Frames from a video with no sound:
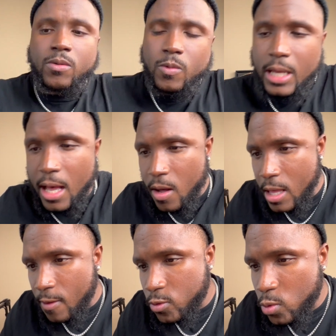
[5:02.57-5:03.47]
We all
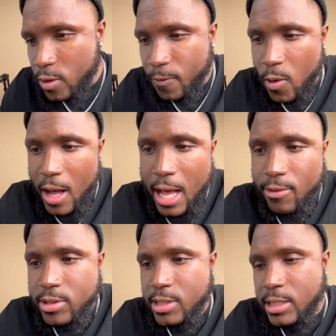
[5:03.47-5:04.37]
have twenty-four
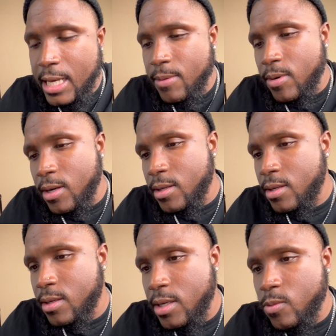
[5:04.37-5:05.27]
hours in a day, bro.
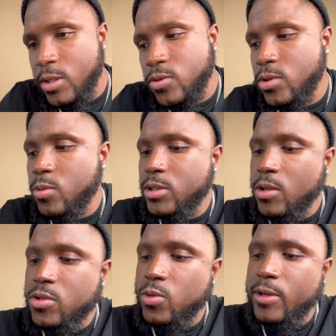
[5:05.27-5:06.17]
And what you do with
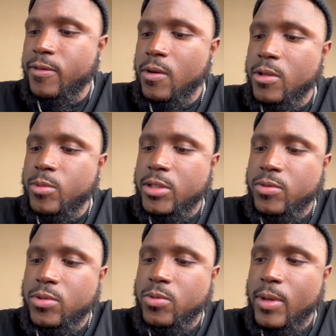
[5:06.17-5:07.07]
your twenty-four is what you
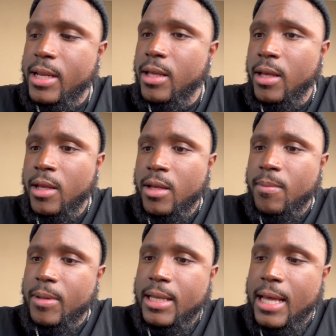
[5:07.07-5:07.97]
do with it.
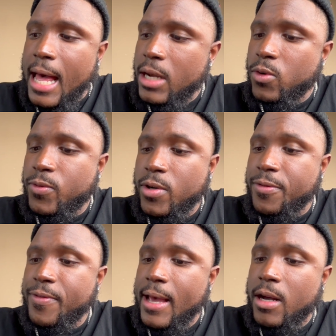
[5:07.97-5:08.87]
But I know for a
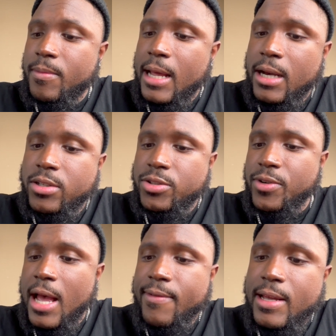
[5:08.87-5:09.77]
fact I'm not going to
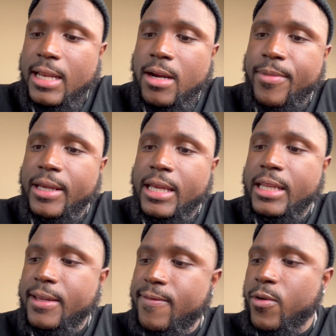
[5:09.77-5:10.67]
drive that
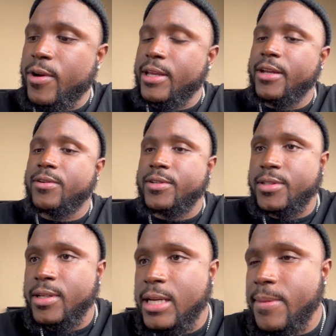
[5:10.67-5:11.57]
Lamborghini in four years,
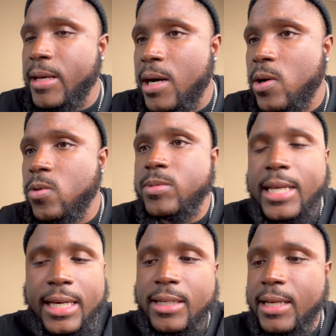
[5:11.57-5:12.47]
coming home,
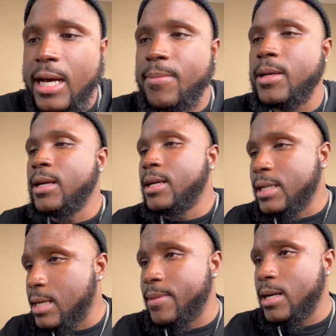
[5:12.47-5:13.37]
taking a nap,
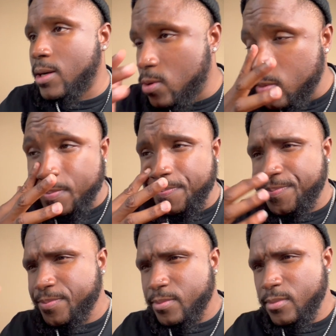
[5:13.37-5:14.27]
coming home.
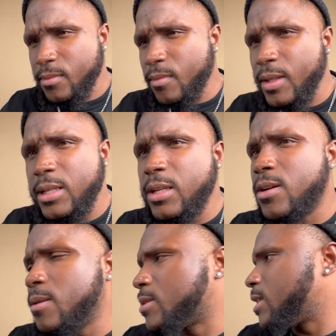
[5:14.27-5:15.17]
You
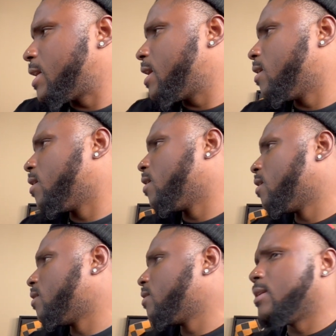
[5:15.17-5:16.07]
know what I'm saying?
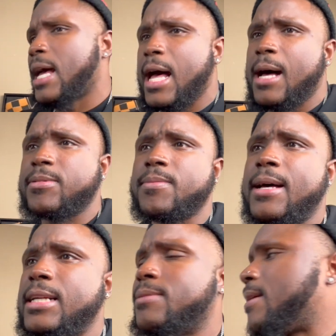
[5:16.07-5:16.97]
Uh, not
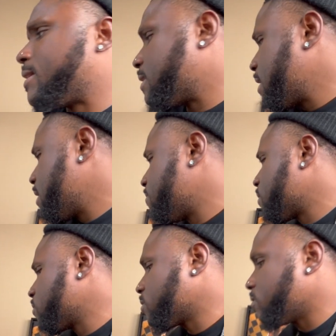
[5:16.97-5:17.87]
optimizing my time,
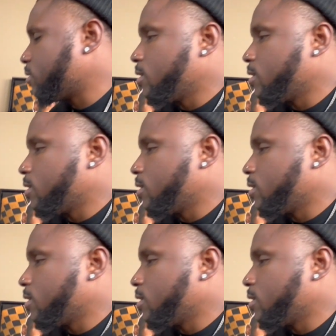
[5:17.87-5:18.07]
bro. So